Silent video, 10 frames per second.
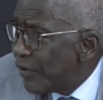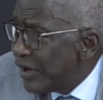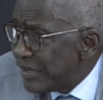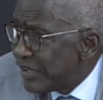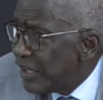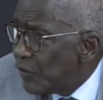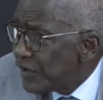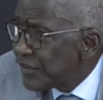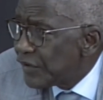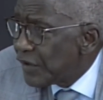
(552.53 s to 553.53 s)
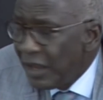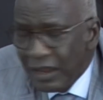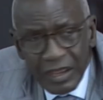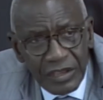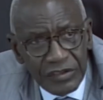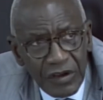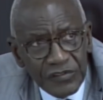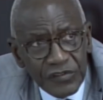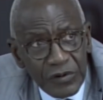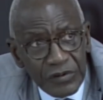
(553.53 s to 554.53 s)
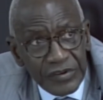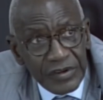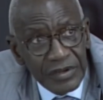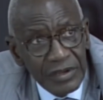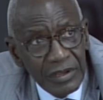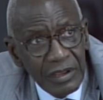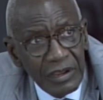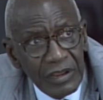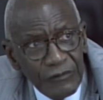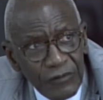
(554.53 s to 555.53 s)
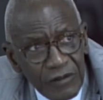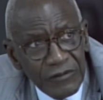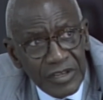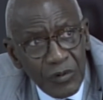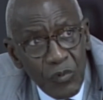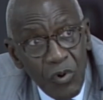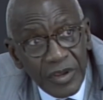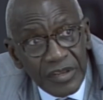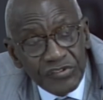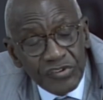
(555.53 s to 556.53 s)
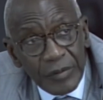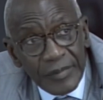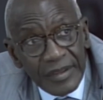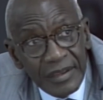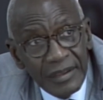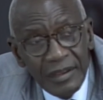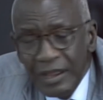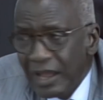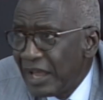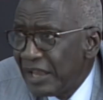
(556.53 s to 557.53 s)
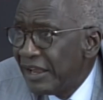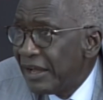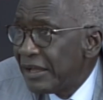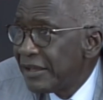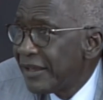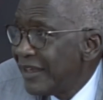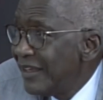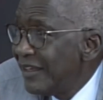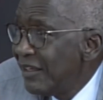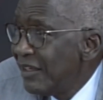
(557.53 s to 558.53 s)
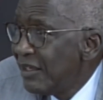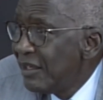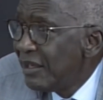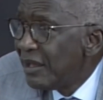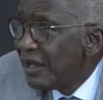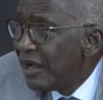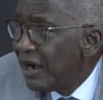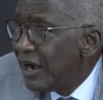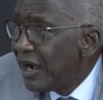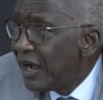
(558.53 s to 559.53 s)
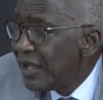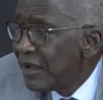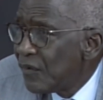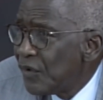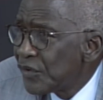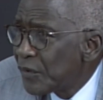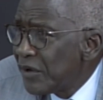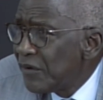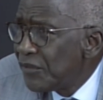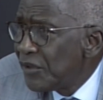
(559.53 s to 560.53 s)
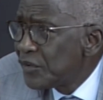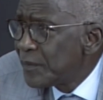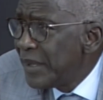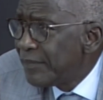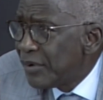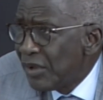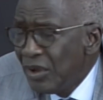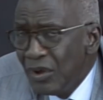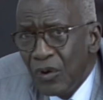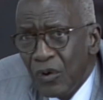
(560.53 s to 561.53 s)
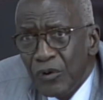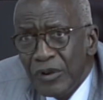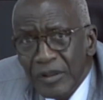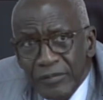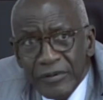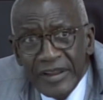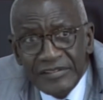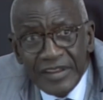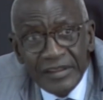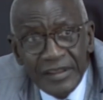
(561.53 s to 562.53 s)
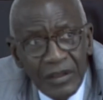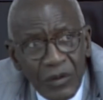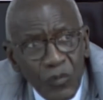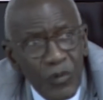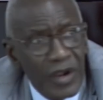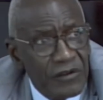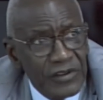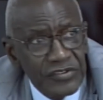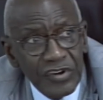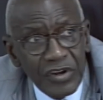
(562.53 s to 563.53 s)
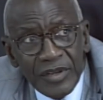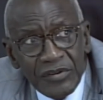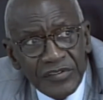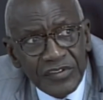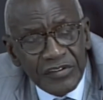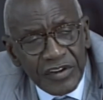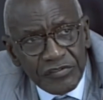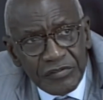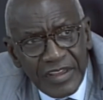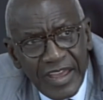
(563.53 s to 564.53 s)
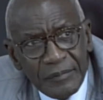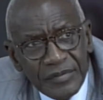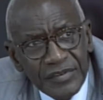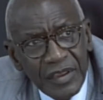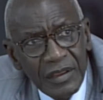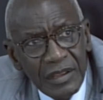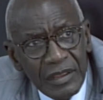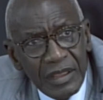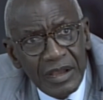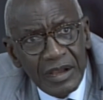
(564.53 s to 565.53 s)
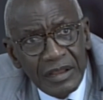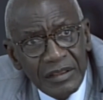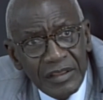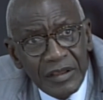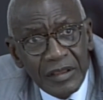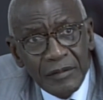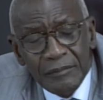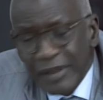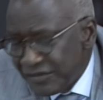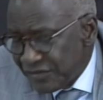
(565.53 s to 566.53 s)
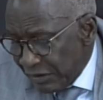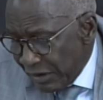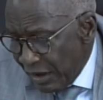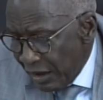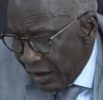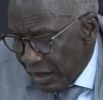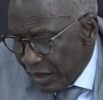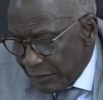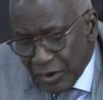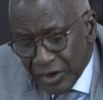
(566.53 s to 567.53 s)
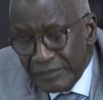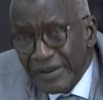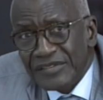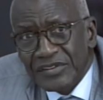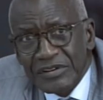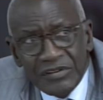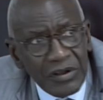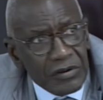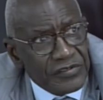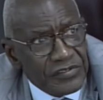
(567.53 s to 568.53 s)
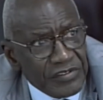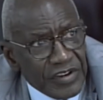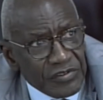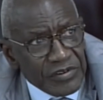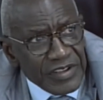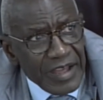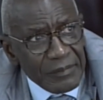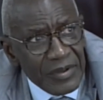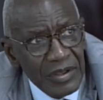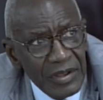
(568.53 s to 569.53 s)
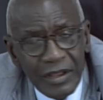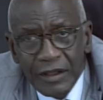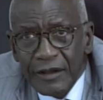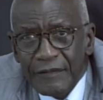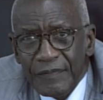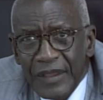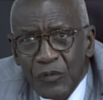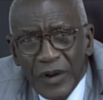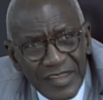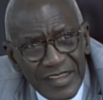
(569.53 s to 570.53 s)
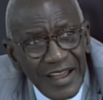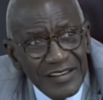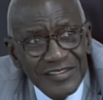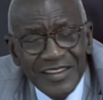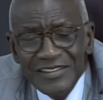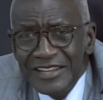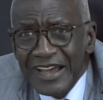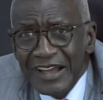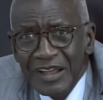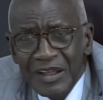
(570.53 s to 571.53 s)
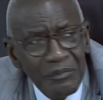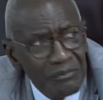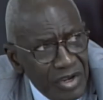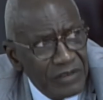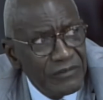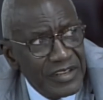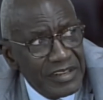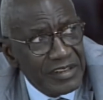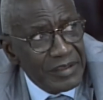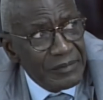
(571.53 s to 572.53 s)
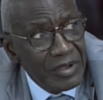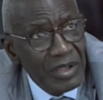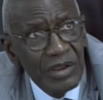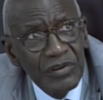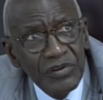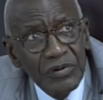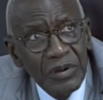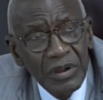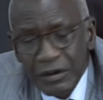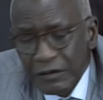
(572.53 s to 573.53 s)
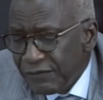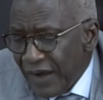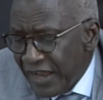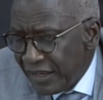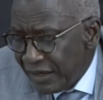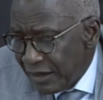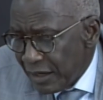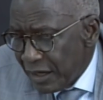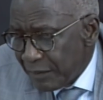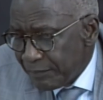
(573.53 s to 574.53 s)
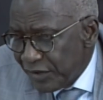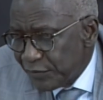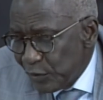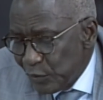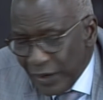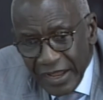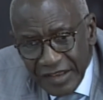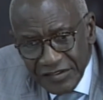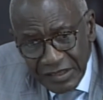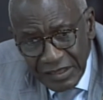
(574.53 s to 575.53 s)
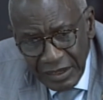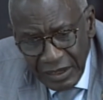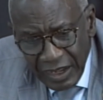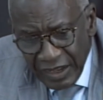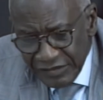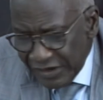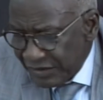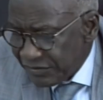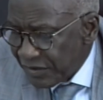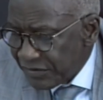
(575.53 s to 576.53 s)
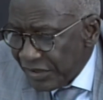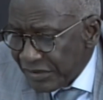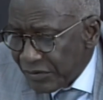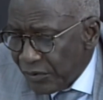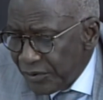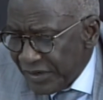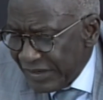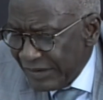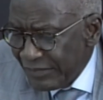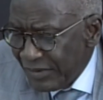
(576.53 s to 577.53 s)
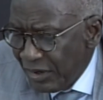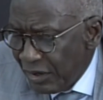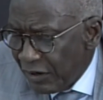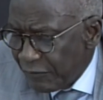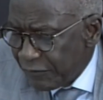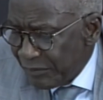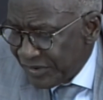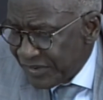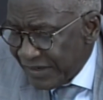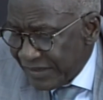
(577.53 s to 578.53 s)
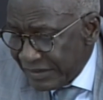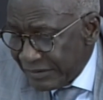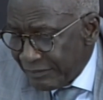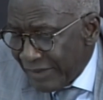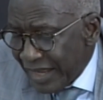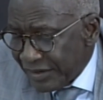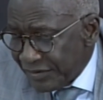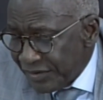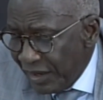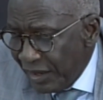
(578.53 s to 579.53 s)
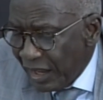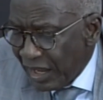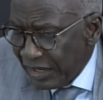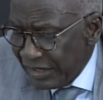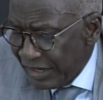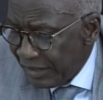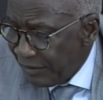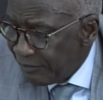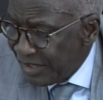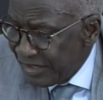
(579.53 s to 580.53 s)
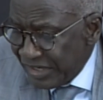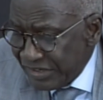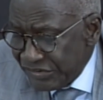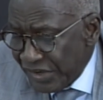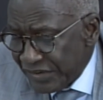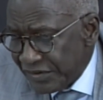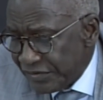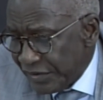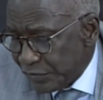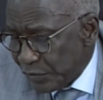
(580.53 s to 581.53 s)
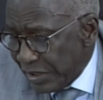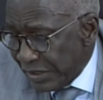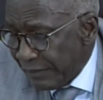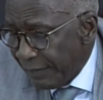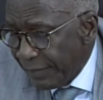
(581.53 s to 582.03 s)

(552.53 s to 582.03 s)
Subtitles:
point. He was a young soldier involved in the war in Germany, and he was one of those people who liberated one of the German concentration camps, the Bergen-Belsen concentration camp. That what he had seen there motivated him to find a peaceful way, as the Secretary General quoted him, of settling matters and maintaining justice as well.